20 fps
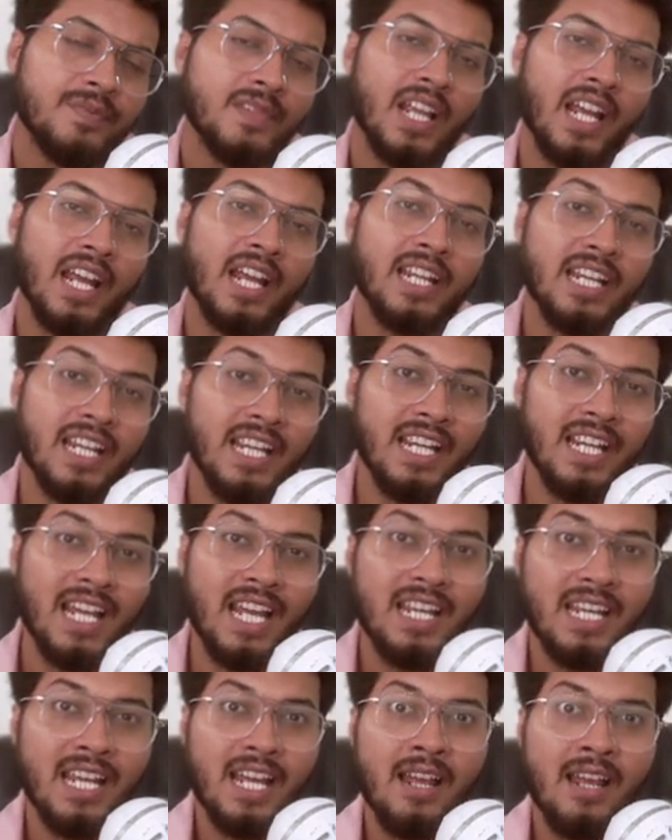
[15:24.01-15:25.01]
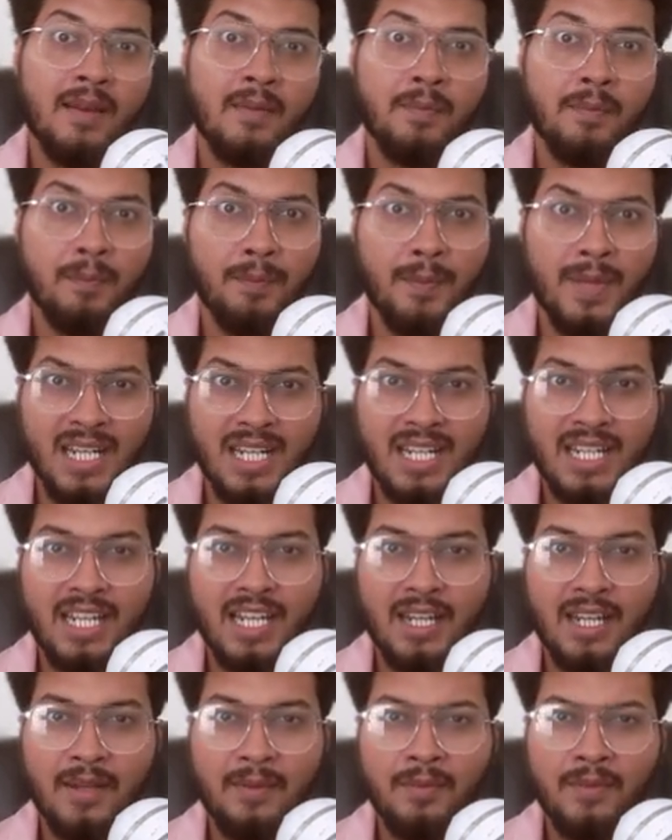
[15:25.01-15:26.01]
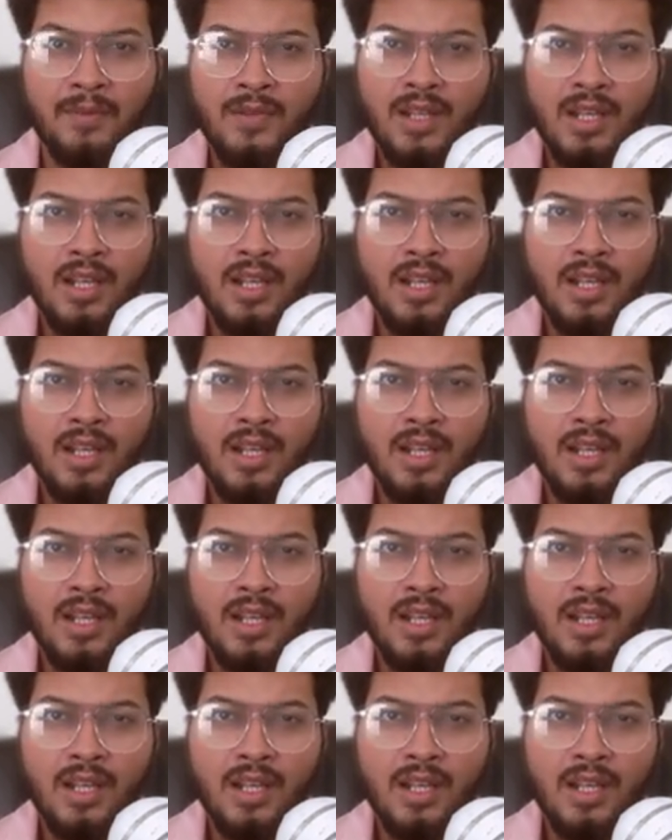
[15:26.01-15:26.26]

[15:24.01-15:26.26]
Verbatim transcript: any AI app, mini game.